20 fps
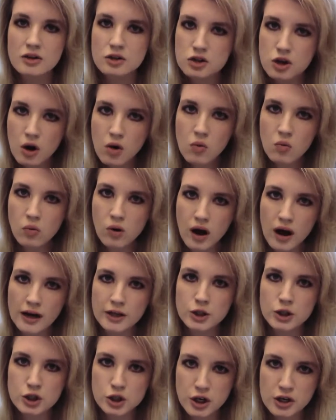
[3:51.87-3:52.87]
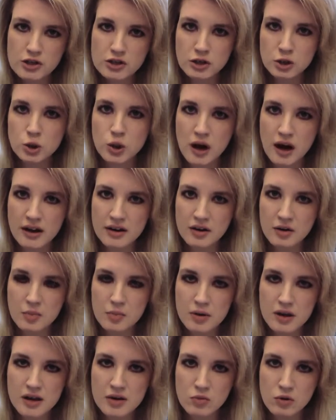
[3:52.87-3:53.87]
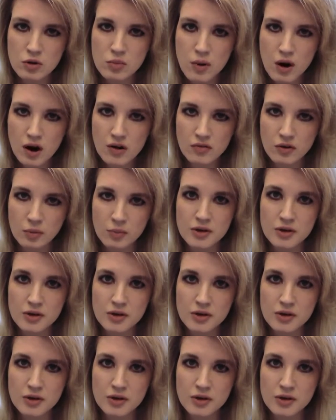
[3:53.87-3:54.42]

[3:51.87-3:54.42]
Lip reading: don't rush just to try and compete with Marvel,